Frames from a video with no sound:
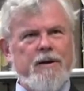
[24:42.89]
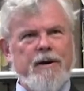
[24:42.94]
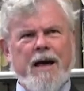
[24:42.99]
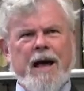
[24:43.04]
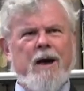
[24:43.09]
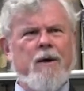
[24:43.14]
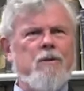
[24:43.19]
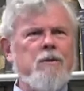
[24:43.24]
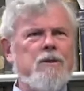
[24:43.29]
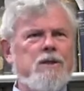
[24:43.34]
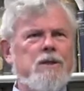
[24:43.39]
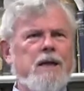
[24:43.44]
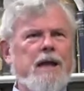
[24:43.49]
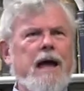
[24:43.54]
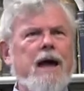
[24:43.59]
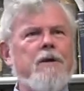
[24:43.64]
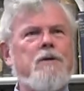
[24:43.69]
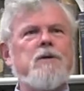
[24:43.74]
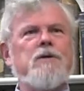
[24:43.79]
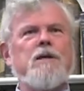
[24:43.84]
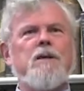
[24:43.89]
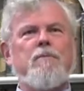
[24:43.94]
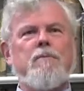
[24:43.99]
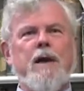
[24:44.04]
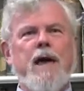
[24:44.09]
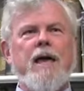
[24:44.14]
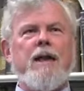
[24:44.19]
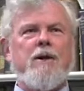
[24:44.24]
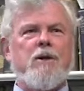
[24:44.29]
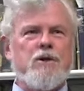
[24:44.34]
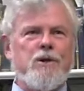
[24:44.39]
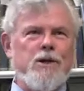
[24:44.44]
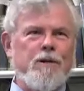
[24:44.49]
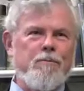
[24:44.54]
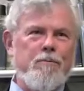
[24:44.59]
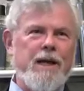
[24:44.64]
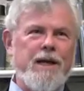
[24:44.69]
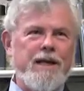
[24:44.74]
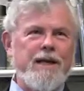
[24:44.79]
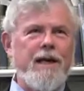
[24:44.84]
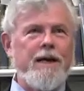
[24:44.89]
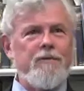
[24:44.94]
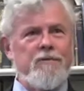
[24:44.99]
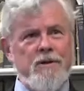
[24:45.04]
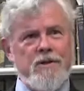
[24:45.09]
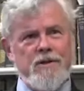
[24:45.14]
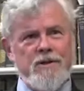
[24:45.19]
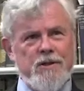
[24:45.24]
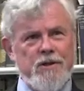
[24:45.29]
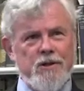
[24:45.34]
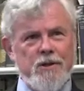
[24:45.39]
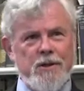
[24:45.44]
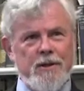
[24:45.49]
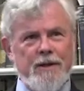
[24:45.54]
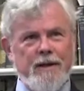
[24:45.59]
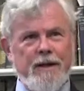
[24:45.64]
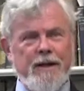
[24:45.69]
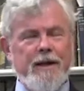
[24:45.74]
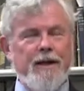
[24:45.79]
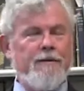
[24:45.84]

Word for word: How, is, how does he manage to make that transition?